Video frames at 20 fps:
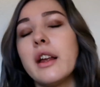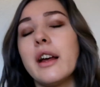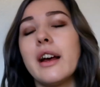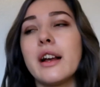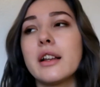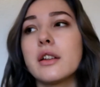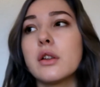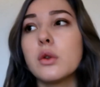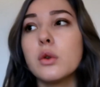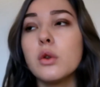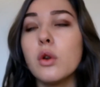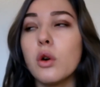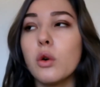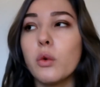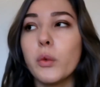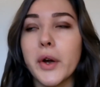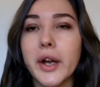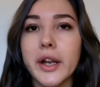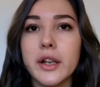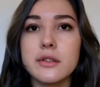I don't know
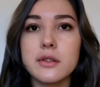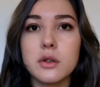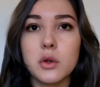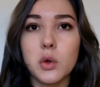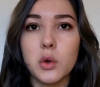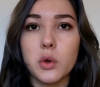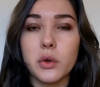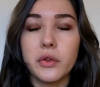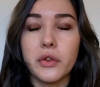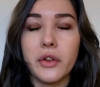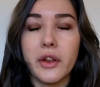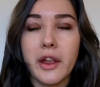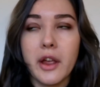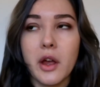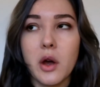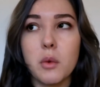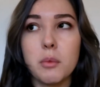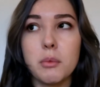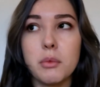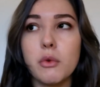why it's called
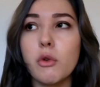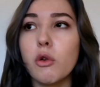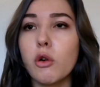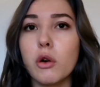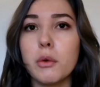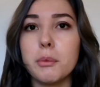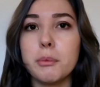Help Pore,